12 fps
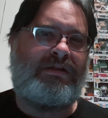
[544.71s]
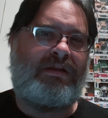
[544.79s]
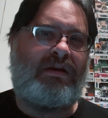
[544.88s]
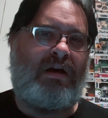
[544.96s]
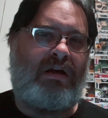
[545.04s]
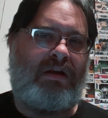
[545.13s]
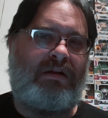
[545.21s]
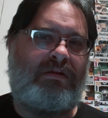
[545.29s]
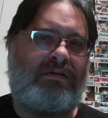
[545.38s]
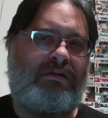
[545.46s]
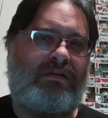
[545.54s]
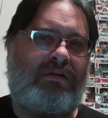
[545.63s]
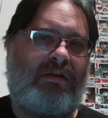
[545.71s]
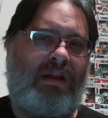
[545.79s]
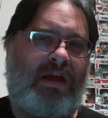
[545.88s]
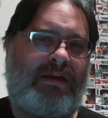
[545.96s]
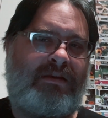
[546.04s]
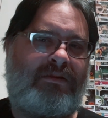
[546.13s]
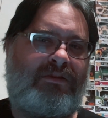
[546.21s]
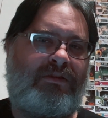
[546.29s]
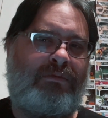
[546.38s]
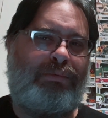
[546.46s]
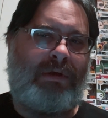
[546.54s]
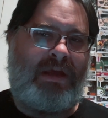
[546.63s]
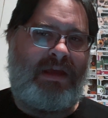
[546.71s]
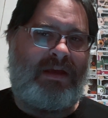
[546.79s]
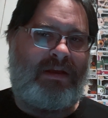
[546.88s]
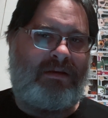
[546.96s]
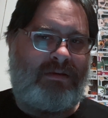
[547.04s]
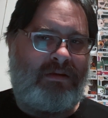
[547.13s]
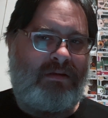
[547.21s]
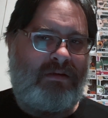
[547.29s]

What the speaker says: gotta like the band